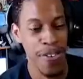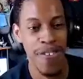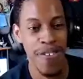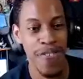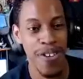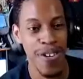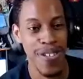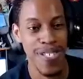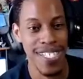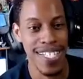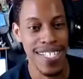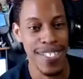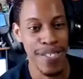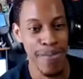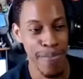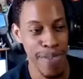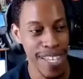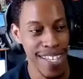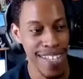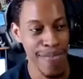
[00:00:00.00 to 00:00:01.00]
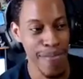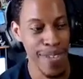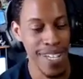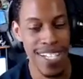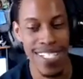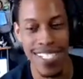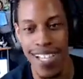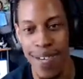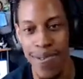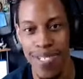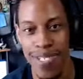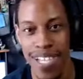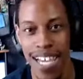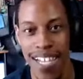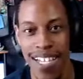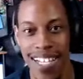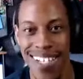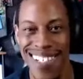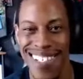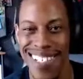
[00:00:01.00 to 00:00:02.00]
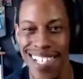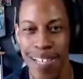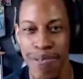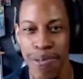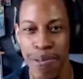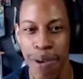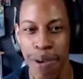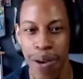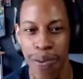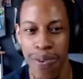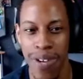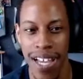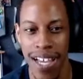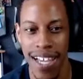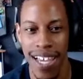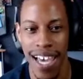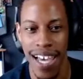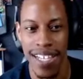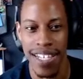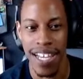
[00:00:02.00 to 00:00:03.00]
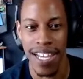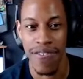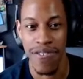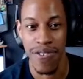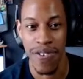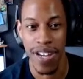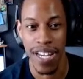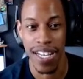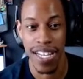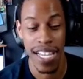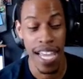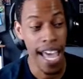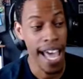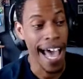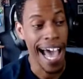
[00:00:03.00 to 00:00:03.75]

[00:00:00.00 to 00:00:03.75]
with your sentiment because I was kind of in the same spot when I got Death Stranding.